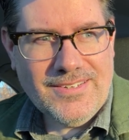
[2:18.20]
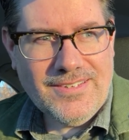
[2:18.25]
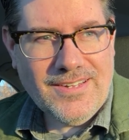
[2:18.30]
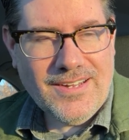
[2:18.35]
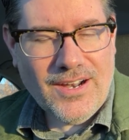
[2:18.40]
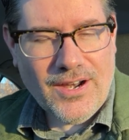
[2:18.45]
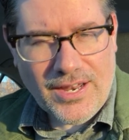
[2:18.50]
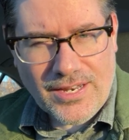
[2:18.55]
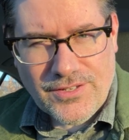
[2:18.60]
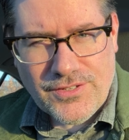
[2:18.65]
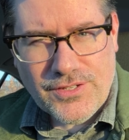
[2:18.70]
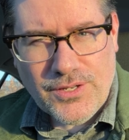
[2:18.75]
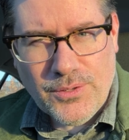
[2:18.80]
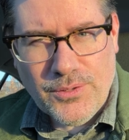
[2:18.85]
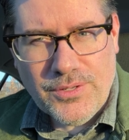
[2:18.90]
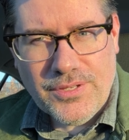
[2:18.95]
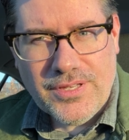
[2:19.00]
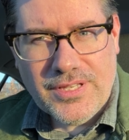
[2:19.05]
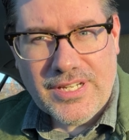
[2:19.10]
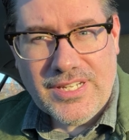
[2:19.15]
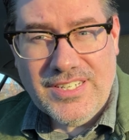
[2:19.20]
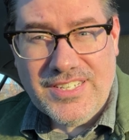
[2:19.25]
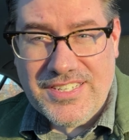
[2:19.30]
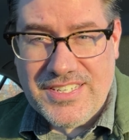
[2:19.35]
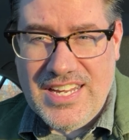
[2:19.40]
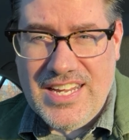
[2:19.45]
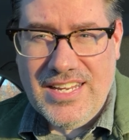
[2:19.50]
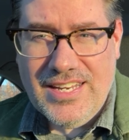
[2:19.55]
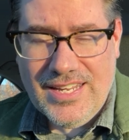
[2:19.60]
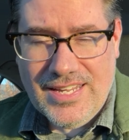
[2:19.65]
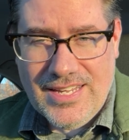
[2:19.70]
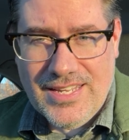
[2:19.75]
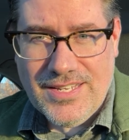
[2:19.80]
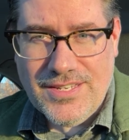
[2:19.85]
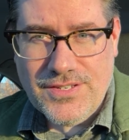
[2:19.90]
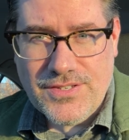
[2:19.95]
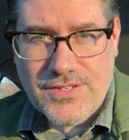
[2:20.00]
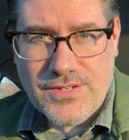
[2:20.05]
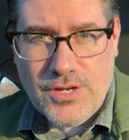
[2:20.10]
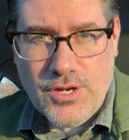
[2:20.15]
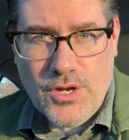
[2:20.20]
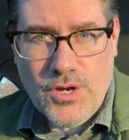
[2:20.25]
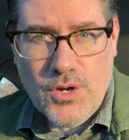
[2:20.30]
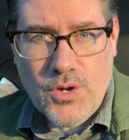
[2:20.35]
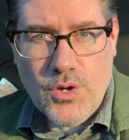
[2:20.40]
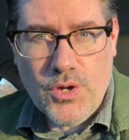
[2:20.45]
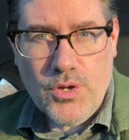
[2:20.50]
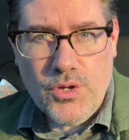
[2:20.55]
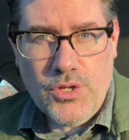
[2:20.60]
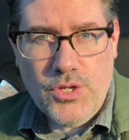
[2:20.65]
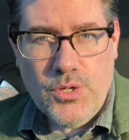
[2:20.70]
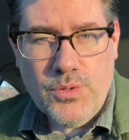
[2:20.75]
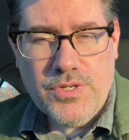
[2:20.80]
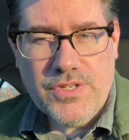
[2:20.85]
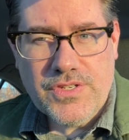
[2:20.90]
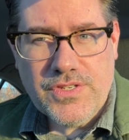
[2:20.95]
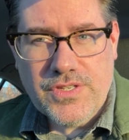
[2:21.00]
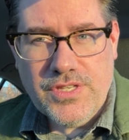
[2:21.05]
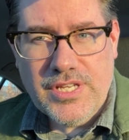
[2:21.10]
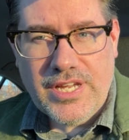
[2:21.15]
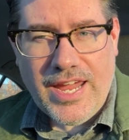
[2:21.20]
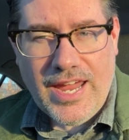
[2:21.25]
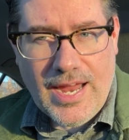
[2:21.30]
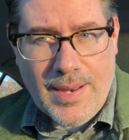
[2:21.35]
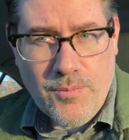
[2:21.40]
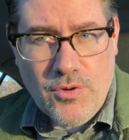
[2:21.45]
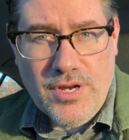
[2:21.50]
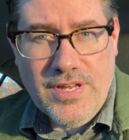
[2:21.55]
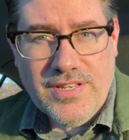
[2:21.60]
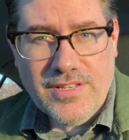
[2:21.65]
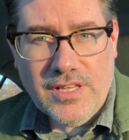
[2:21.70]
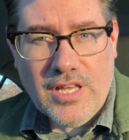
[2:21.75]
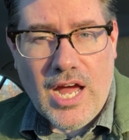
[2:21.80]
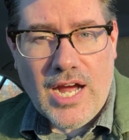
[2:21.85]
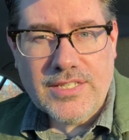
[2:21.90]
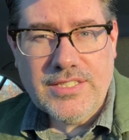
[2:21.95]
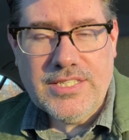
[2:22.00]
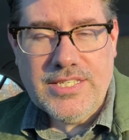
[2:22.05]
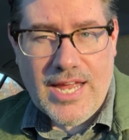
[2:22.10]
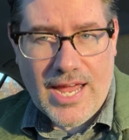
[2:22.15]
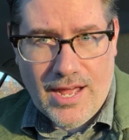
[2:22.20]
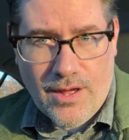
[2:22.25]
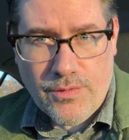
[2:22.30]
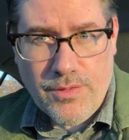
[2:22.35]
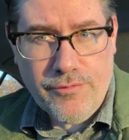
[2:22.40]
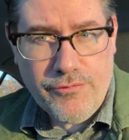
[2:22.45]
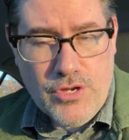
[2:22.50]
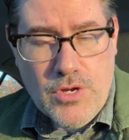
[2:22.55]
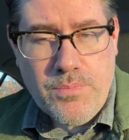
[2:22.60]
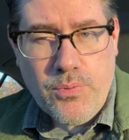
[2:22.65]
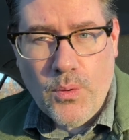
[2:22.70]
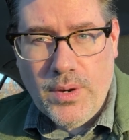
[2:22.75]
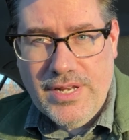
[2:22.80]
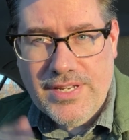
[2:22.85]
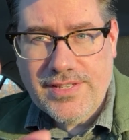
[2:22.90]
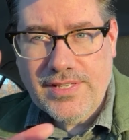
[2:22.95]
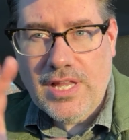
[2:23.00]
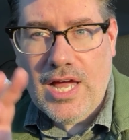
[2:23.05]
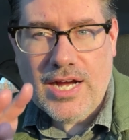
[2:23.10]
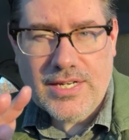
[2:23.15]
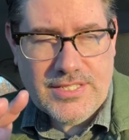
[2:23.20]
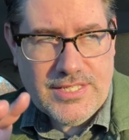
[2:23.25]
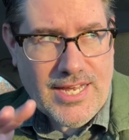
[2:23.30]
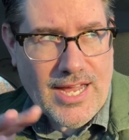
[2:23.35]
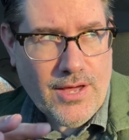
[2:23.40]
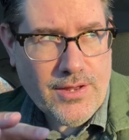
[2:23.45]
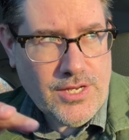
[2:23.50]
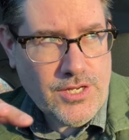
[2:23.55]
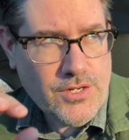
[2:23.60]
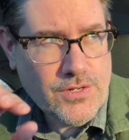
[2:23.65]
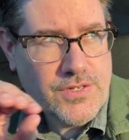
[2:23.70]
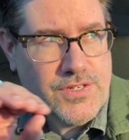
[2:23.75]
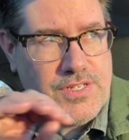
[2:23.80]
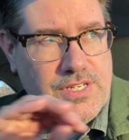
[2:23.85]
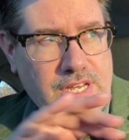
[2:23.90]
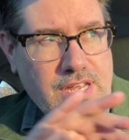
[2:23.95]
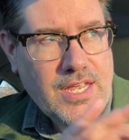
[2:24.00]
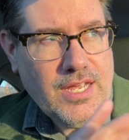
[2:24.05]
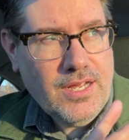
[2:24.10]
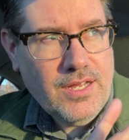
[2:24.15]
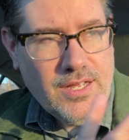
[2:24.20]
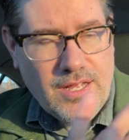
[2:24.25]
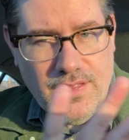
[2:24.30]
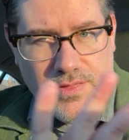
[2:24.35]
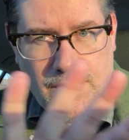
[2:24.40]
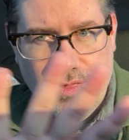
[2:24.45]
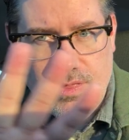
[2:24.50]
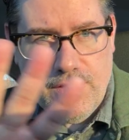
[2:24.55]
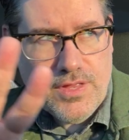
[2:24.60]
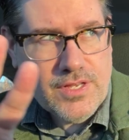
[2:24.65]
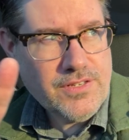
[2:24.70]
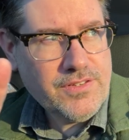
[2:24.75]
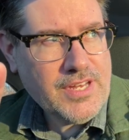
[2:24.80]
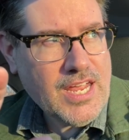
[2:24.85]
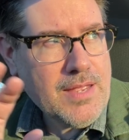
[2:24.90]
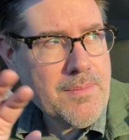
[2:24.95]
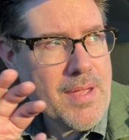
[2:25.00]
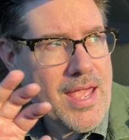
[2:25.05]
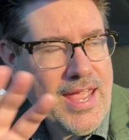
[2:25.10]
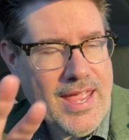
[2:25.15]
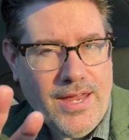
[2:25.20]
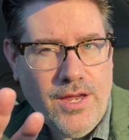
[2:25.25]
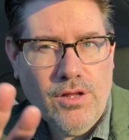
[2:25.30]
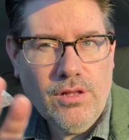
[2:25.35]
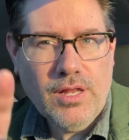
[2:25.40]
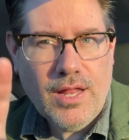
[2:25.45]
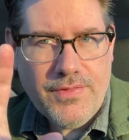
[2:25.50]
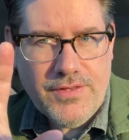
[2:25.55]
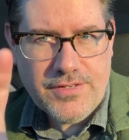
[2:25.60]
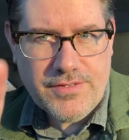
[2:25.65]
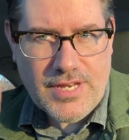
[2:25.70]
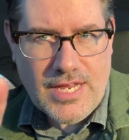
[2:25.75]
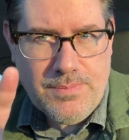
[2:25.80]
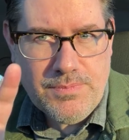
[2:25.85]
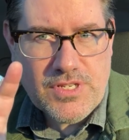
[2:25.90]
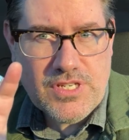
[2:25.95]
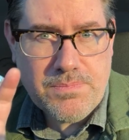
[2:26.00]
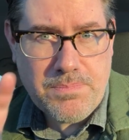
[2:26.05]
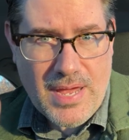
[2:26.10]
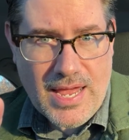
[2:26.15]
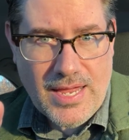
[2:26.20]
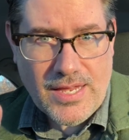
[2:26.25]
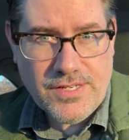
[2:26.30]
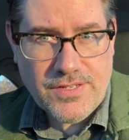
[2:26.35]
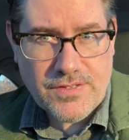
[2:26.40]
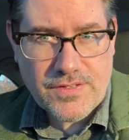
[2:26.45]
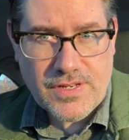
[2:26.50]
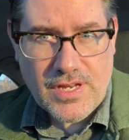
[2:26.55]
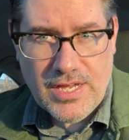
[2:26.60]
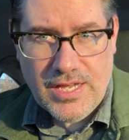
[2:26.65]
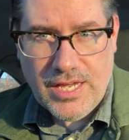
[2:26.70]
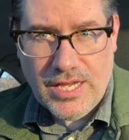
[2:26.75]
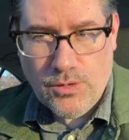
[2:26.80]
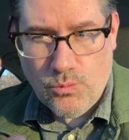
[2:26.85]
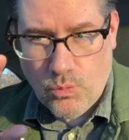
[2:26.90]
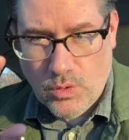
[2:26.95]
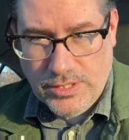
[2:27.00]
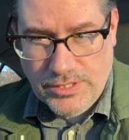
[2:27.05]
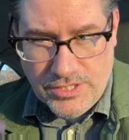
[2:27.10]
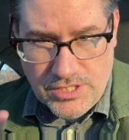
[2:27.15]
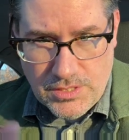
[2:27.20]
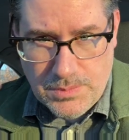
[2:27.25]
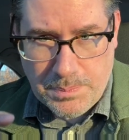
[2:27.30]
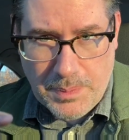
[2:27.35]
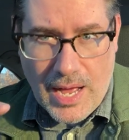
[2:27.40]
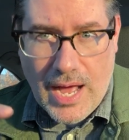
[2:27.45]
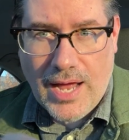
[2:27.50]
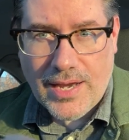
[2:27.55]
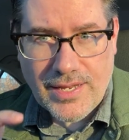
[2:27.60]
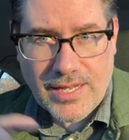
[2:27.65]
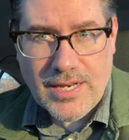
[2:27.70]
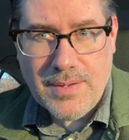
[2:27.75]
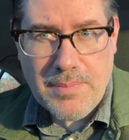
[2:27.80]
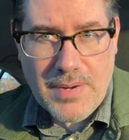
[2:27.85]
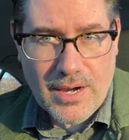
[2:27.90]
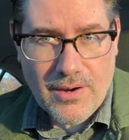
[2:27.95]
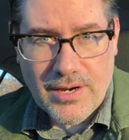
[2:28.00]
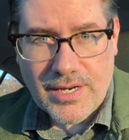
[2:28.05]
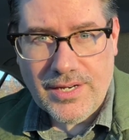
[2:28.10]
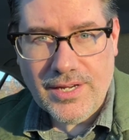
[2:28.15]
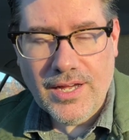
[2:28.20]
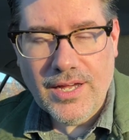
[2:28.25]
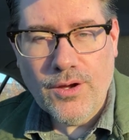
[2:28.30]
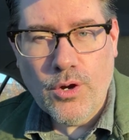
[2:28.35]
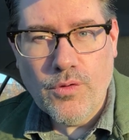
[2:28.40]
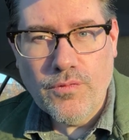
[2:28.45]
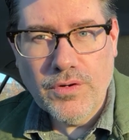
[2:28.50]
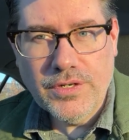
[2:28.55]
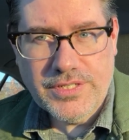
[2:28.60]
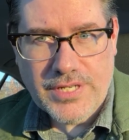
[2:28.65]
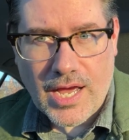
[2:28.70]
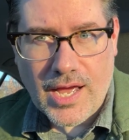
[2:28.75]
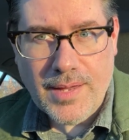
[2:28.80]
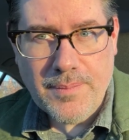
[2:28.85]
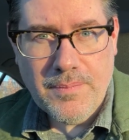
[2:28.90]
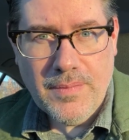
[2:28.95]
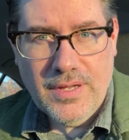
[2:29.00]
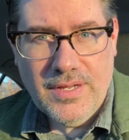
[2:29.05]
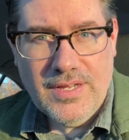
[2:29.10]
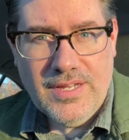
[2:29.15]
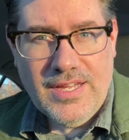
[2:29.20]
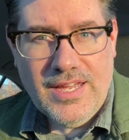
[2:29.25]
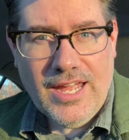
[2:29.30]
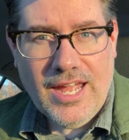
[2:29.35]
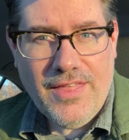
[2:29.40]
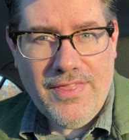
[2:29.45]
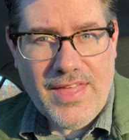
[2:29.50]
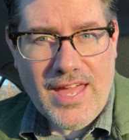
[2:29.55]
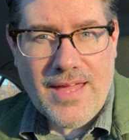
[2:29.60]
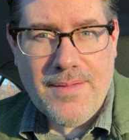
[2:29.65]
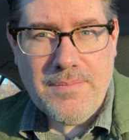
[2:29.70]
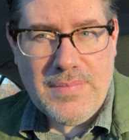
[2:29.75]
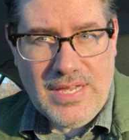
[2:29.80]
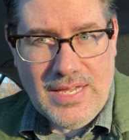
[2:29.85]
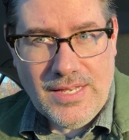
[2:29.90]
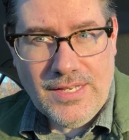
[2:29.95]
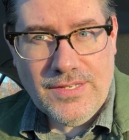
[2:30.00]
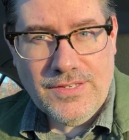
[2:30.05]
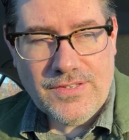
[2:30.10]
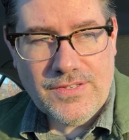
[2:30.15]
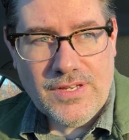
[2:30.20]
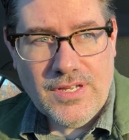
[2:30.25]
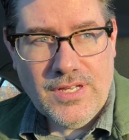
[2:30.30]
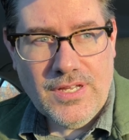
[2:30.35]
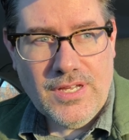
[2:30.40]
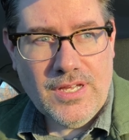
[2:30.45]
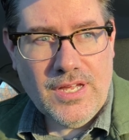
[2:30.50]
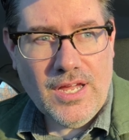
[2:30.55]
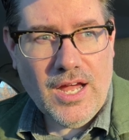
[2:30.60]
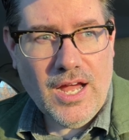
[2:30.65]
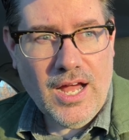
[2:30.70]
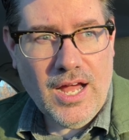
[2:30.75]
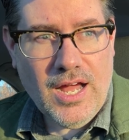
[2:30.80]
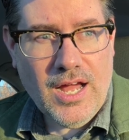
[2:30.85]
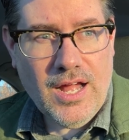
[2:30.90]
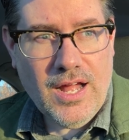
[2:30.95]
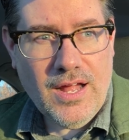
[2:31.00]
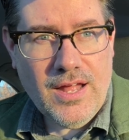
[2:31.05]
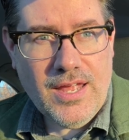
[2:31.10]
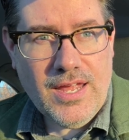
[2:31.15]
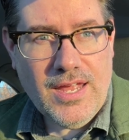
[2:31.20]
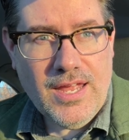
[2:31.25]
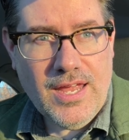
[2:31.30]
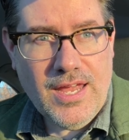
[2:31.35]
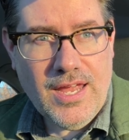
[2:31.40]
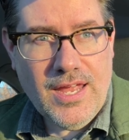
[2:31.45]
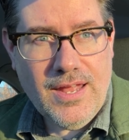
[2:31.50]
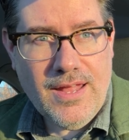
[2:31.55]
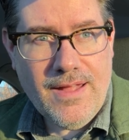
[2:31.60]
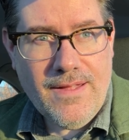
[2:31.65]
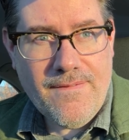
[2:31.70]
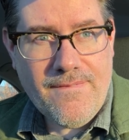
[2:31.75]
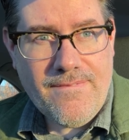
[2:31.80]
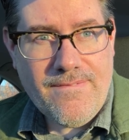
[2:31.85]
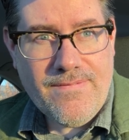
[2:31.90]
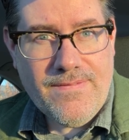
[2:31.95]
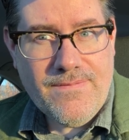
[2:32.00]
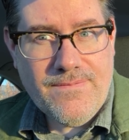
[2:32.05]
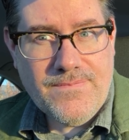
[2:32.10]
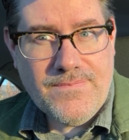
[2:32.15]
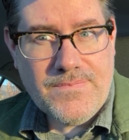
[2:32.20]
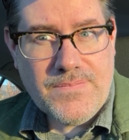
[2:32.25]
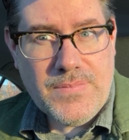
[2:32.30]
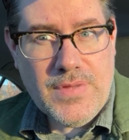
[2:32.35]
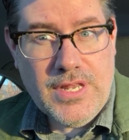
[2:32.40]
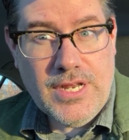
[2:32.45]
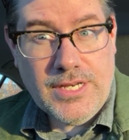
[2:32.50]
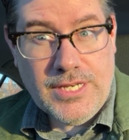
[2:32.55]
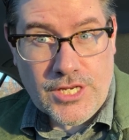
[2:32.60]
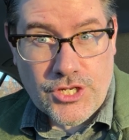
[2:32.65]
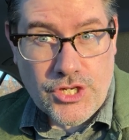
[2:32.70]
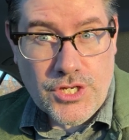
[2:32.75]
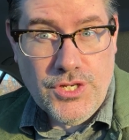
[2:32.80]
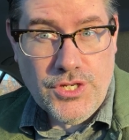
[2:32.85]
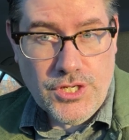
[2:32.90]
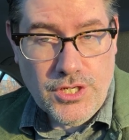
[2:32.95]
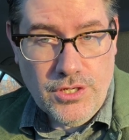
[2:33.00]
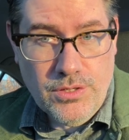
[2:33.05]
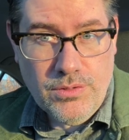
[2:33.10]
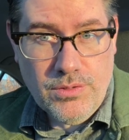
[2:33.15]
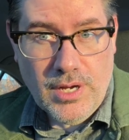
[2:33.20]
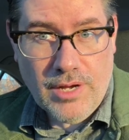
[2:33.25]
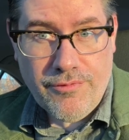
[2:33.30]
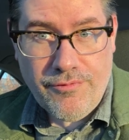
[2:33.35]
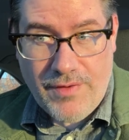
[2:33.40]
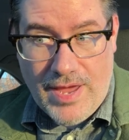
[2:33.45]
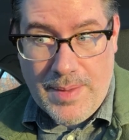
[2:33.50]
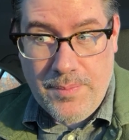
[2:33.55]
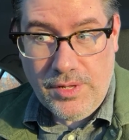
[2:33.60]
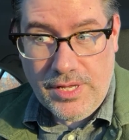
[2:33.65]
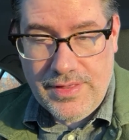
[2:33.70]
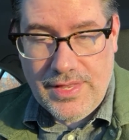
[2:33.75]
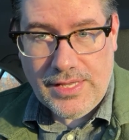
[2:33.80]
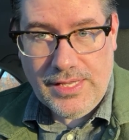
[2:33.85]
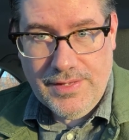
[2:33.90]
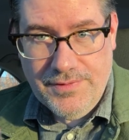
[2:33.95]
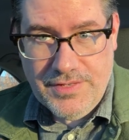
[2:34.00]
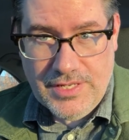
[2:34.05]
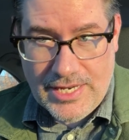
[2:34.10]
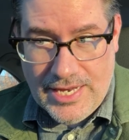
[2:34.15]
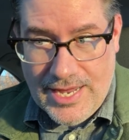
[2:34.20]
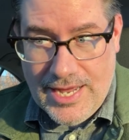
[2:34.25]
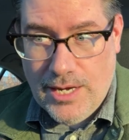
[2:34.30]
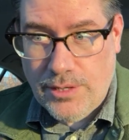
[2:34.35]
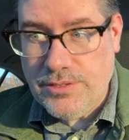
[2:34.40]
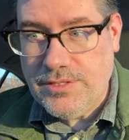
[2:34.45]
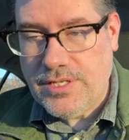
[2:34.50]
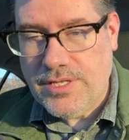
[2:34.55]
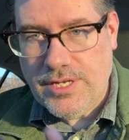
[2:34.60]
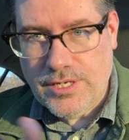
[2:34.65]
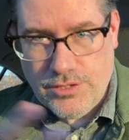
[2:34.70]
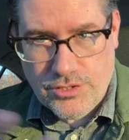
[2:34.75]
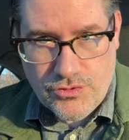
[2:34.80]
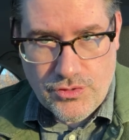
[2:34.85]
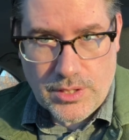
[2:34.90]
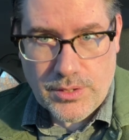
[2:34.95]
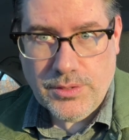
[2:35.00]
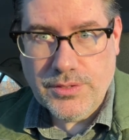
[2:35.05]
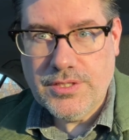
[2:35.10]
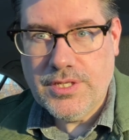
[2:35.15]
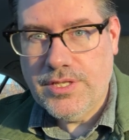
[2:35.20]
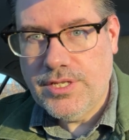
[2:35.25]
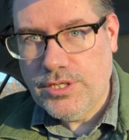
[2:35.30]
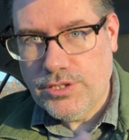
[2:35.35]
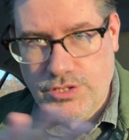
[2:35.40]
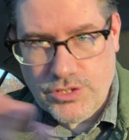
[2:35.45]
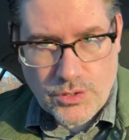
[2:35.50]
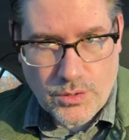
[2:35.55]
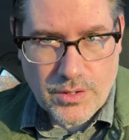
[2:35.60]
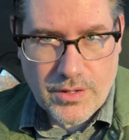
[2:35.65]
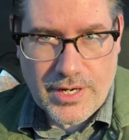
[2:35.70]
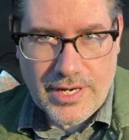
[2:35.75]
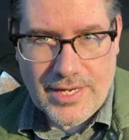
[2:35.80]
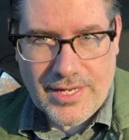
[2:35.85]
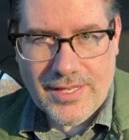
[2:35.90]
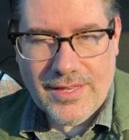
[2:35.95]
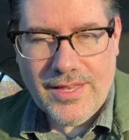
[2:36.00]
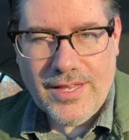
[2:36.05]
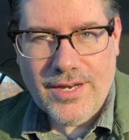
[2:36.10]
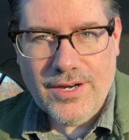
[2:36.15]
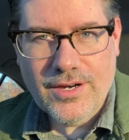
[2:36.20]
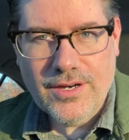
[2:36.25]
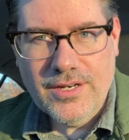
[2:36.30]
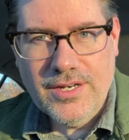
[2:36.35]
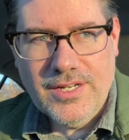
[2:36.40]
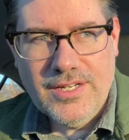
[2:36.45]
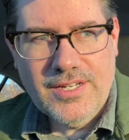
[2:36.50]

all right. So the conceit is, the camera is locked down, the viewpoint is locked down, and you're seeing the same angle on the same space in one spot in America over time. And that means, in addition to a family that lives in a house and their struggles and their story and their